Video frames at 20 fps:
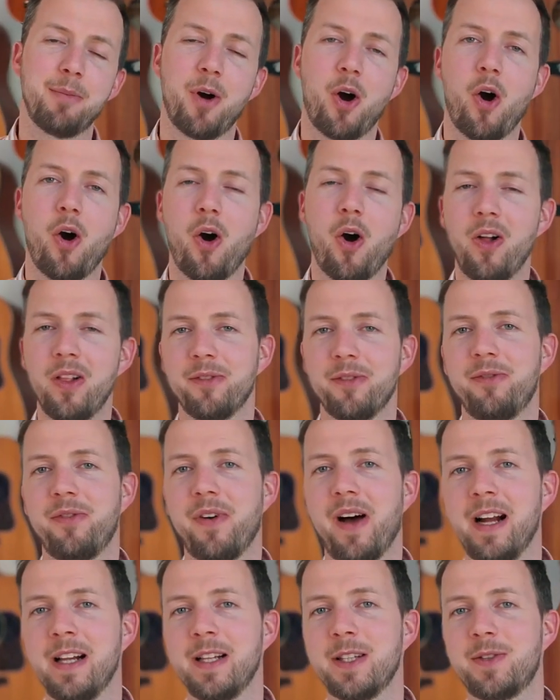all the
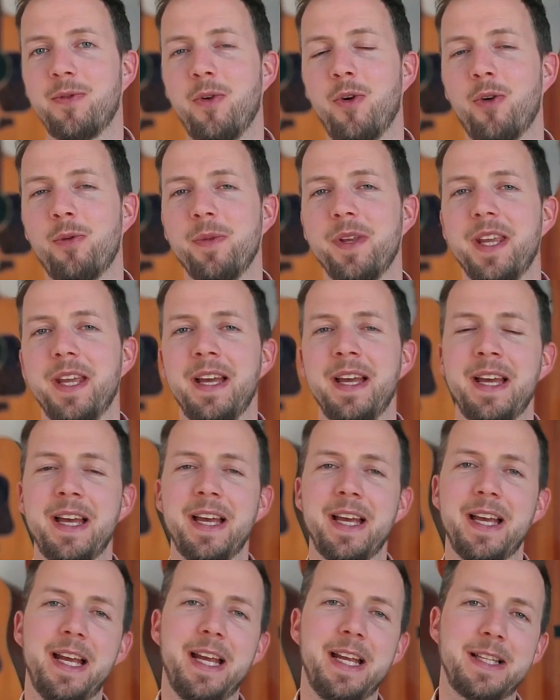files for me,
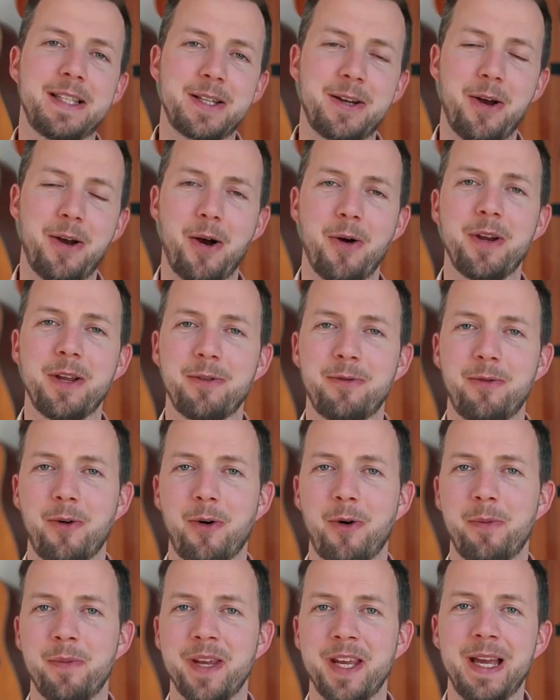it's coding
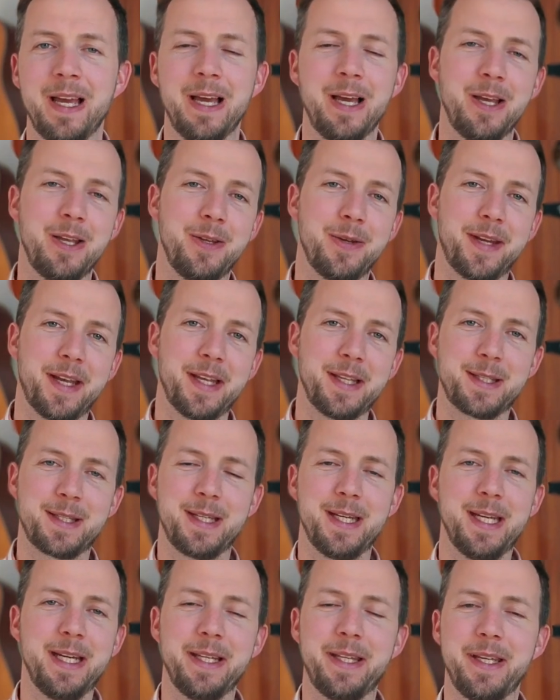for me. You can
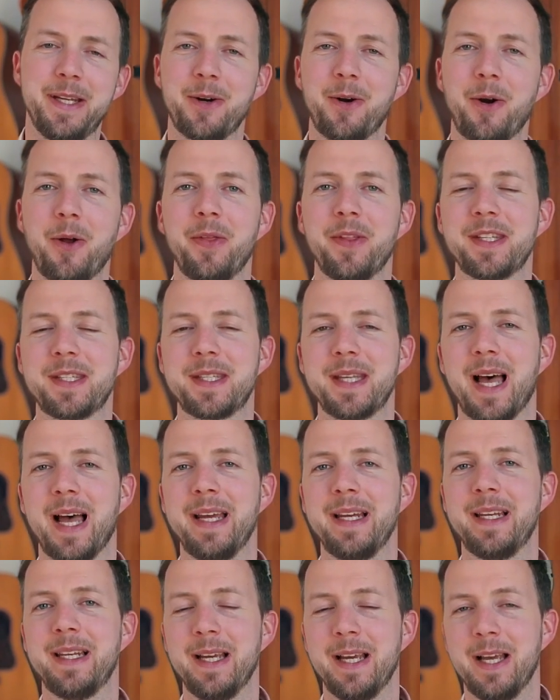see it here on the
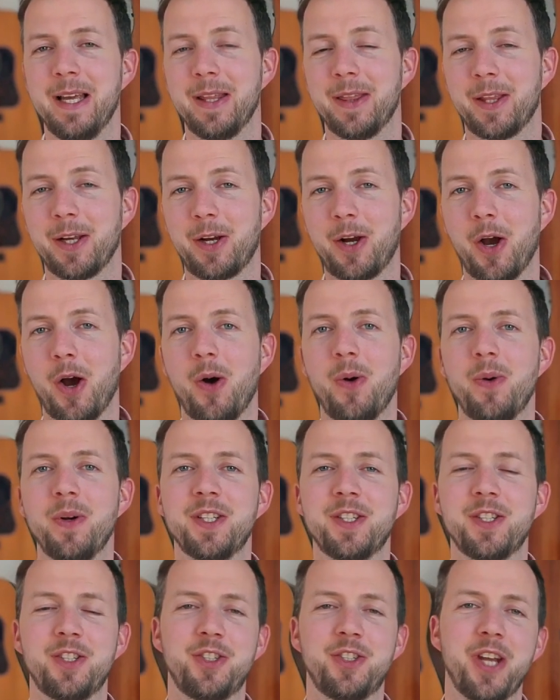side. The code
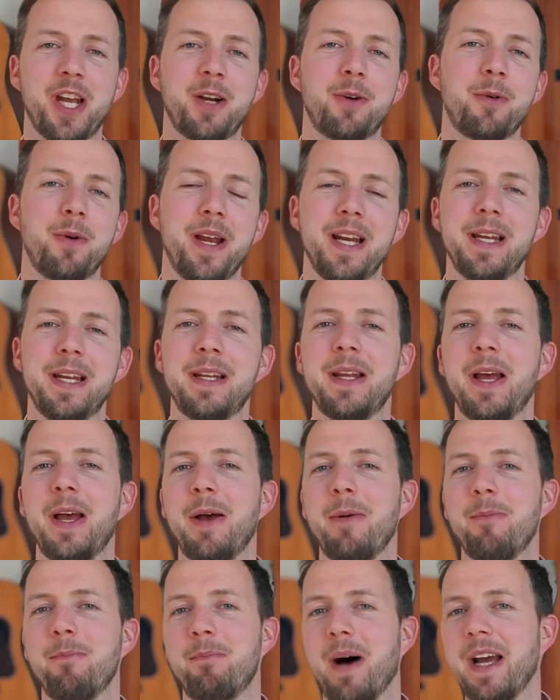is generated
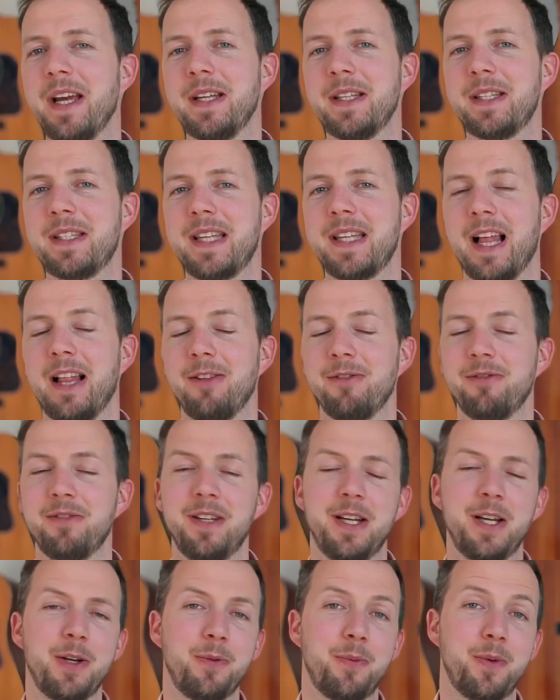by itself,
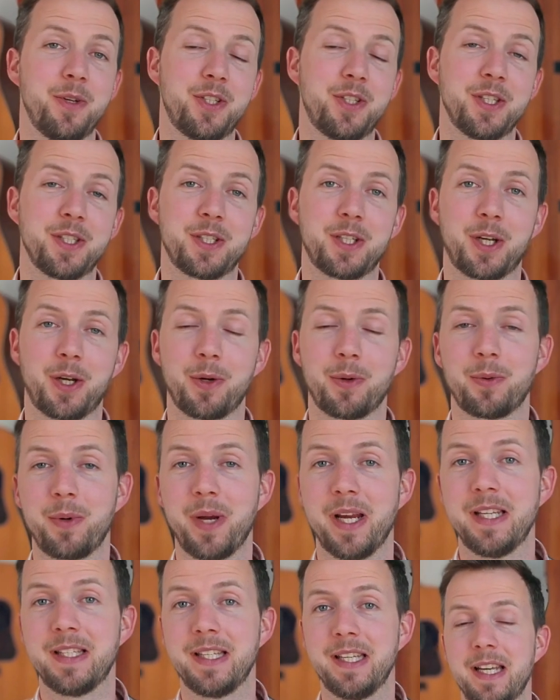which is
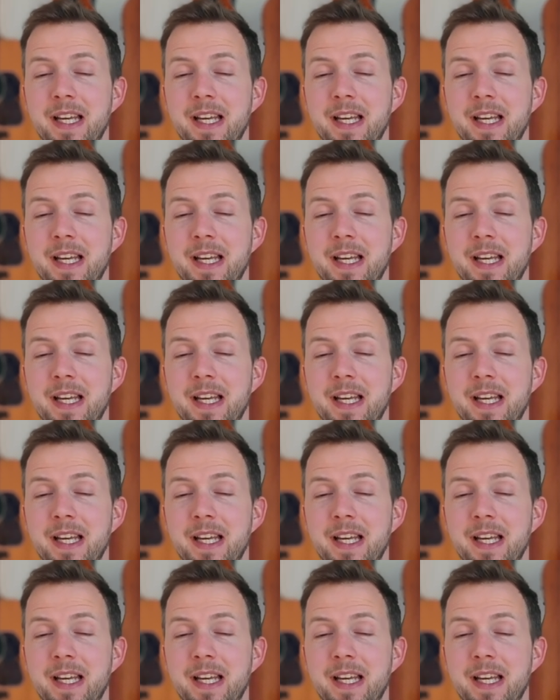crazy.